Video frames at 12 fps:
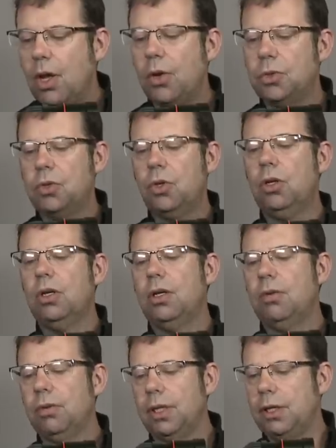
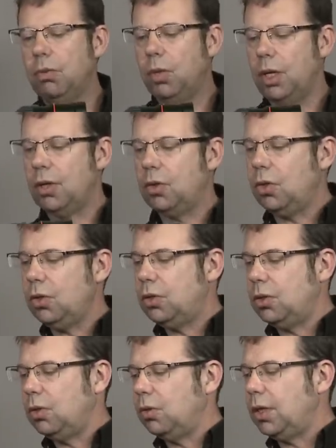Alternatively, what I could
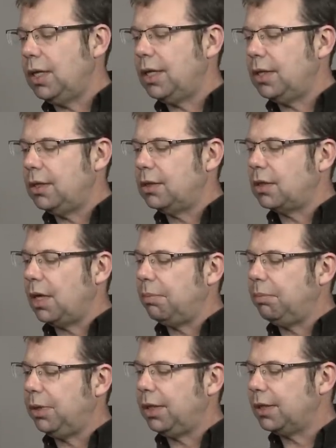do is
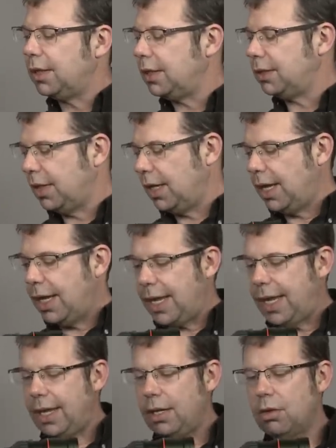unplug this
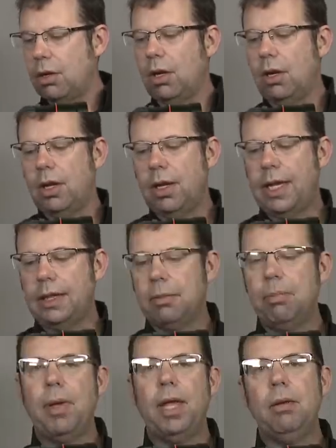and at the
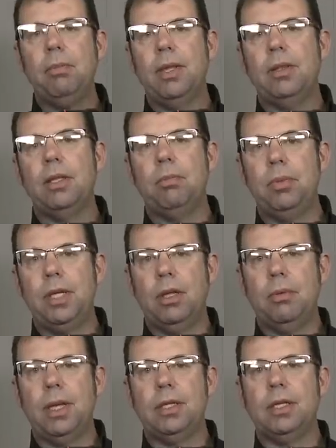bottom of the
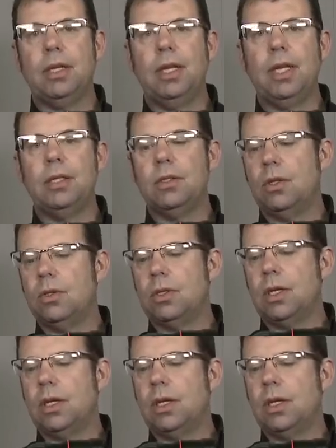PL-mounted lens, there's